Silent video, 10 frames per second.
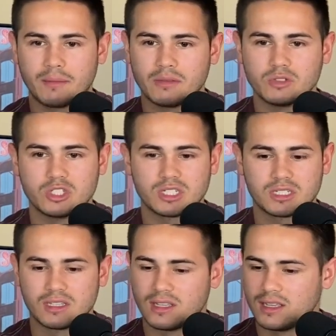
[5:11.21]
He was
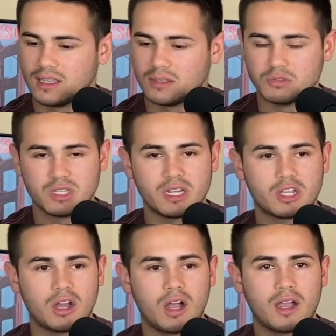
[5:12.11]
getting
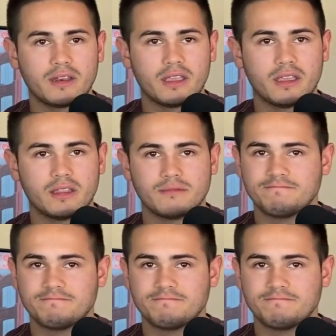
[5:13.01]
caught at